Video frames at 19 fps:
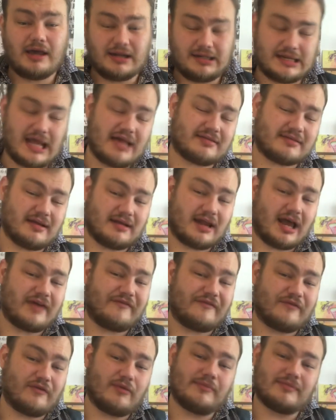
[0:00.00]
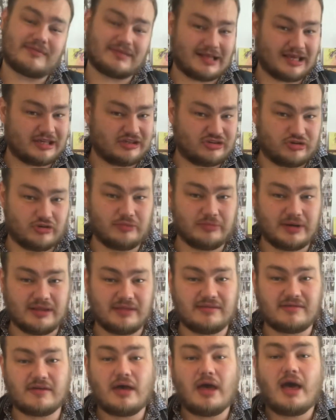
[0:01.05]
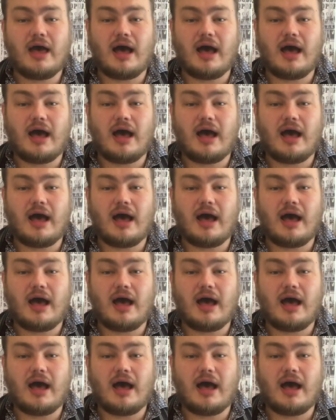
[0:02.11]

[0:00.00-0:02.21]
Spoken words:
lesser life forms like humans,